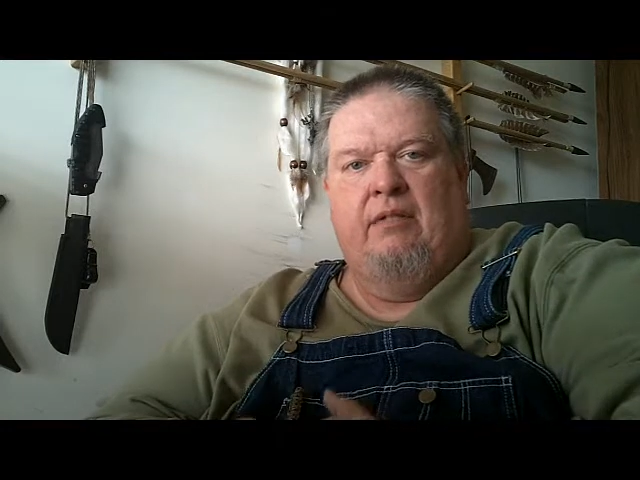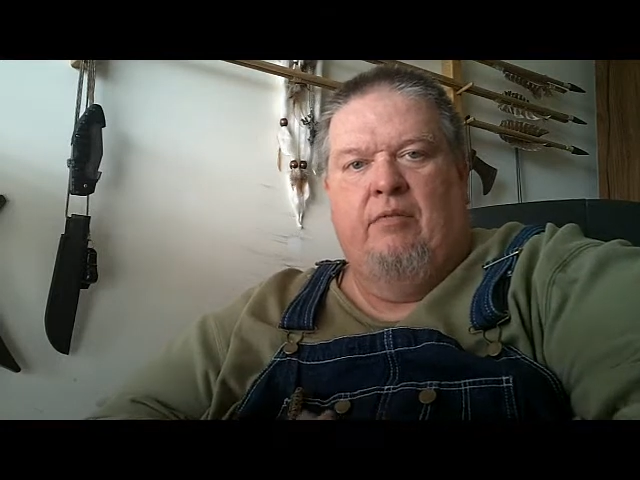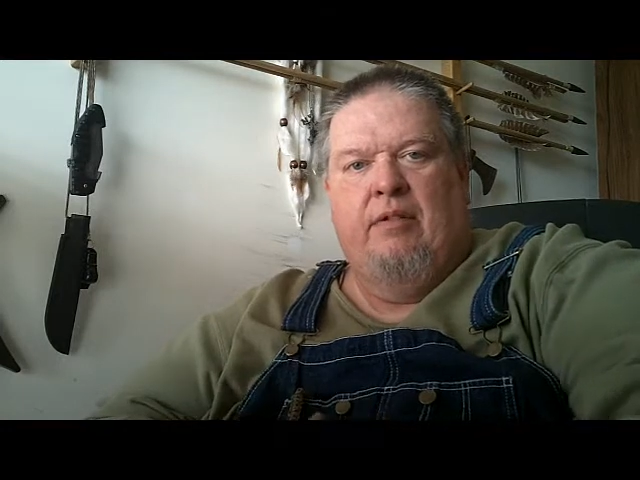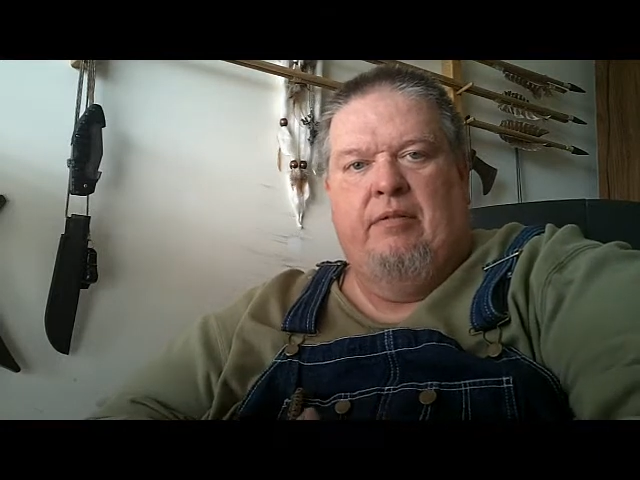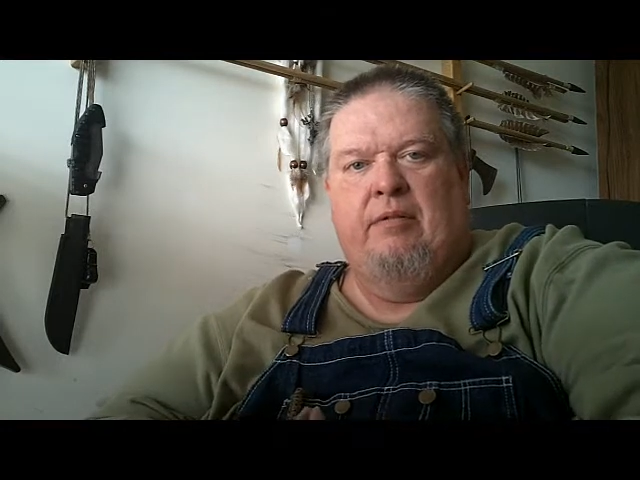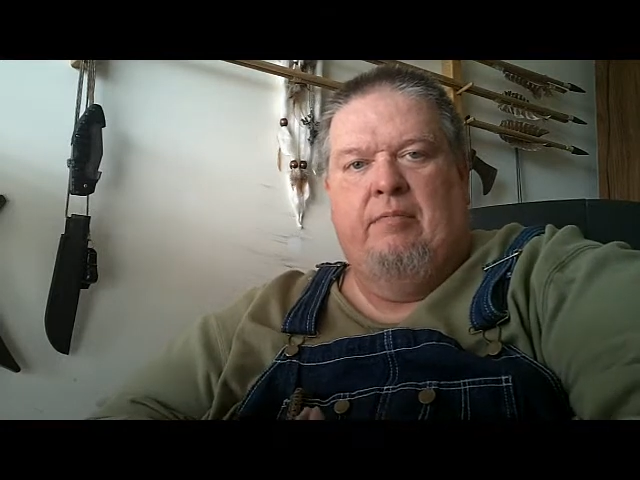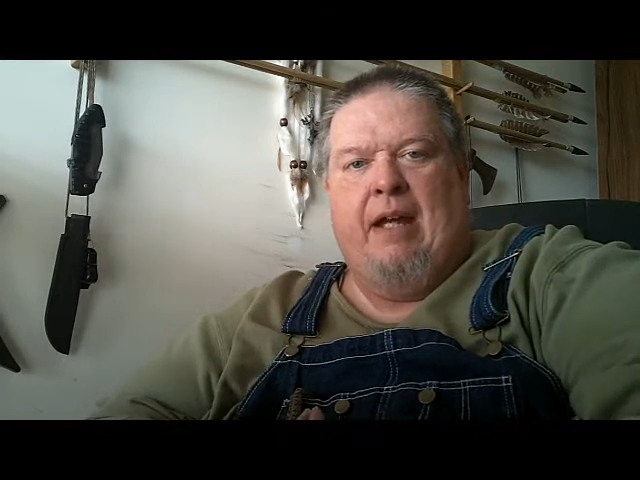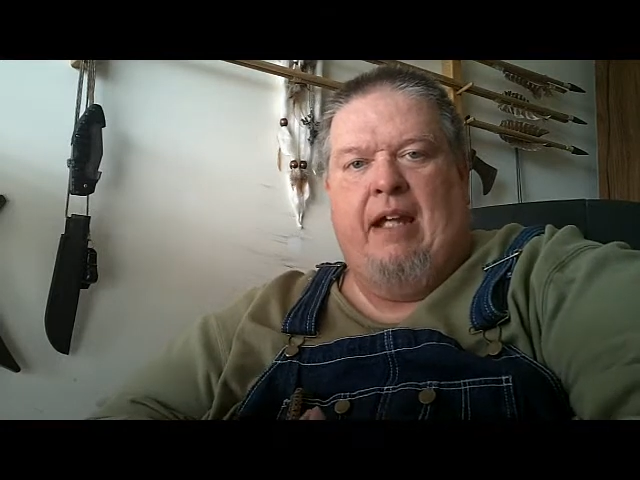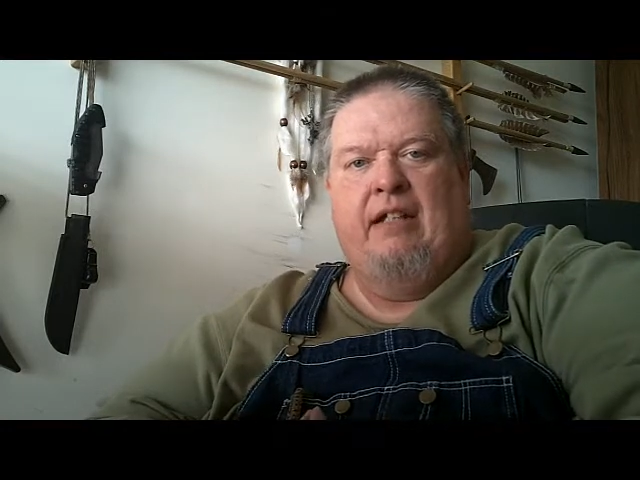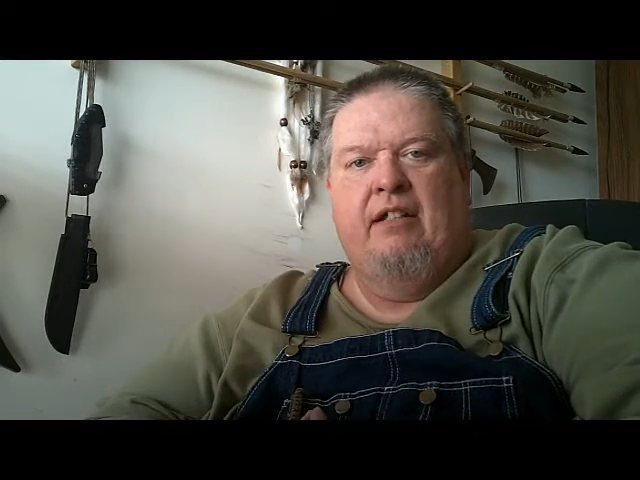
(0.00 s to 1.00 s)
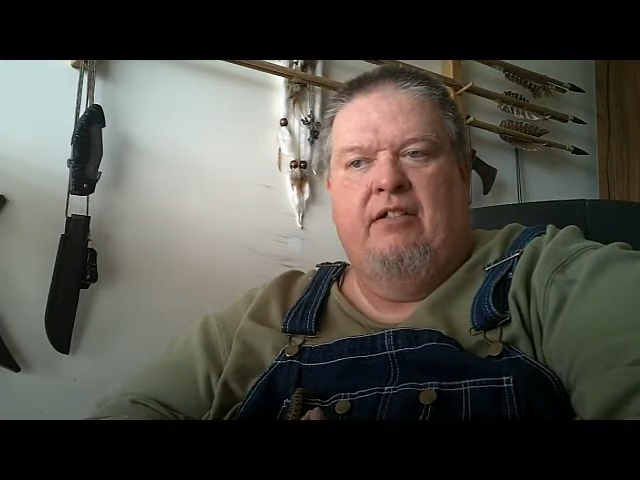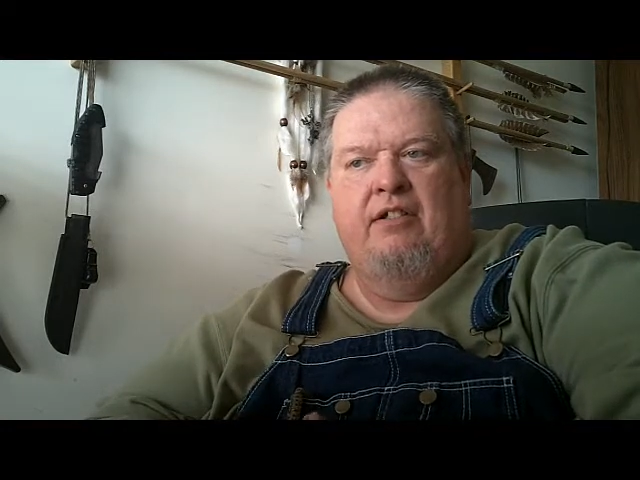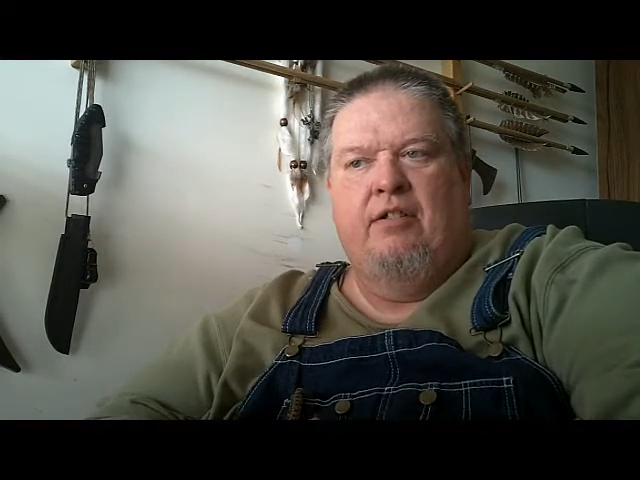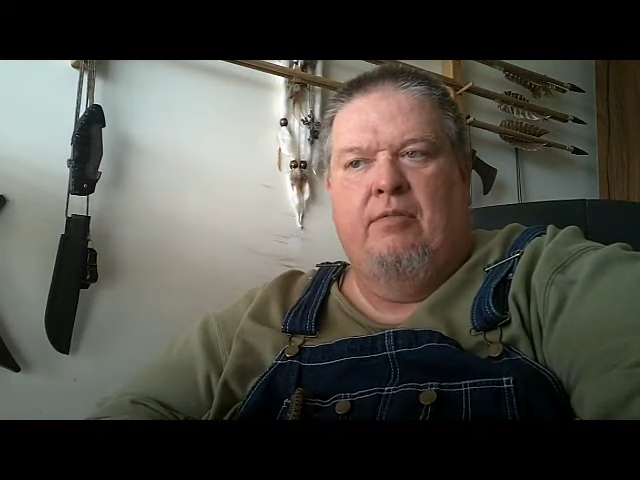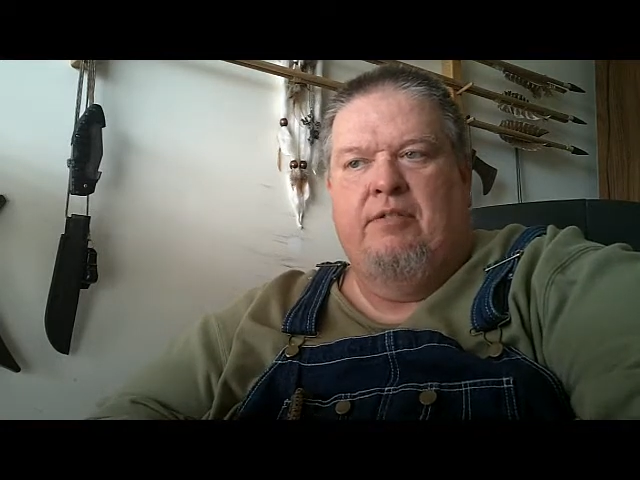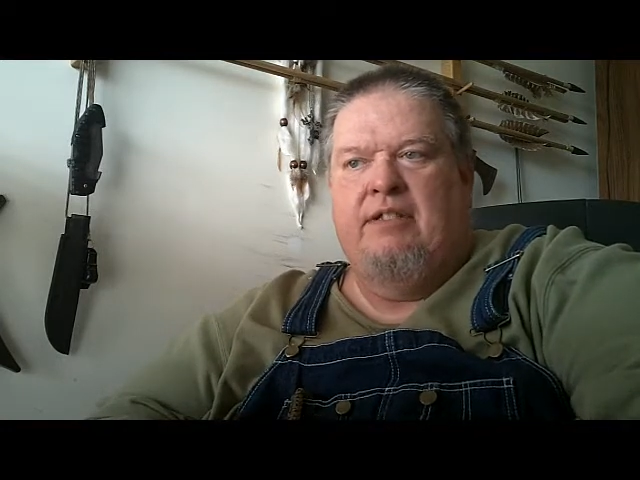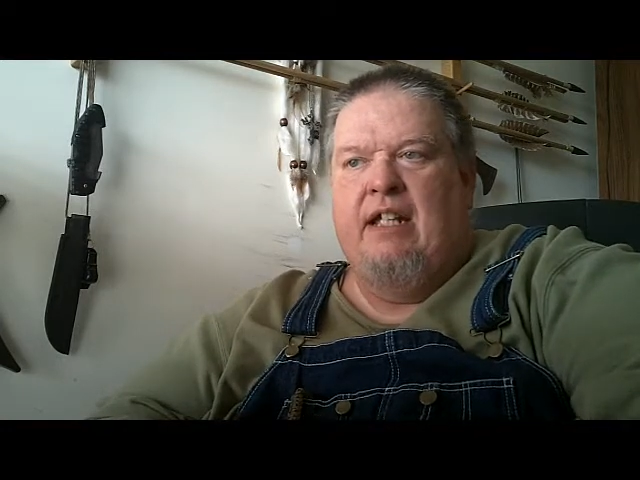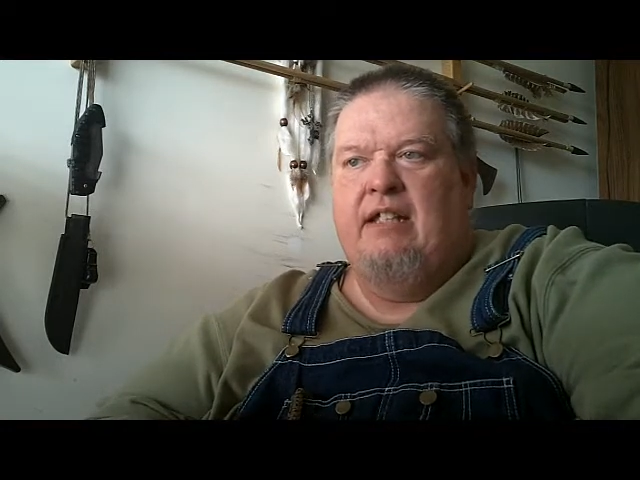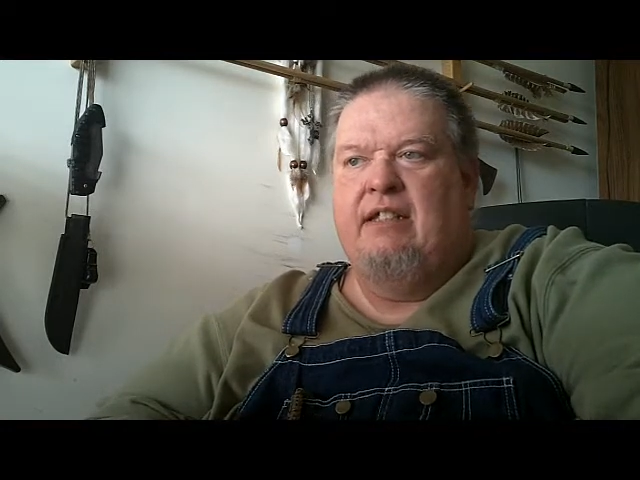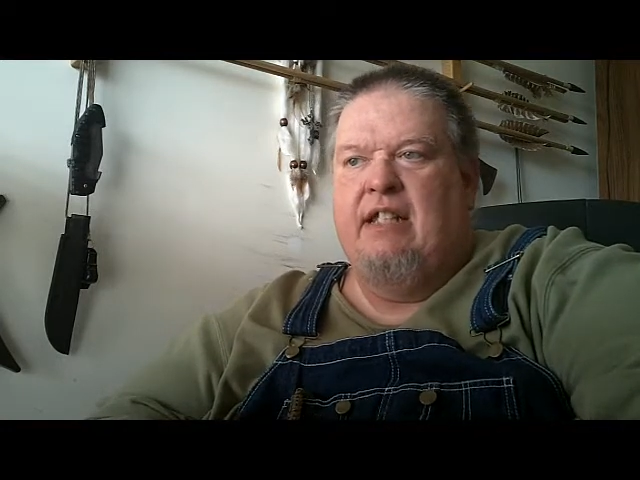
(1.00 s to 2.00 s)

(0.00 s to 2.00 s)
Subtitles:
to welcome you back here to Homestead.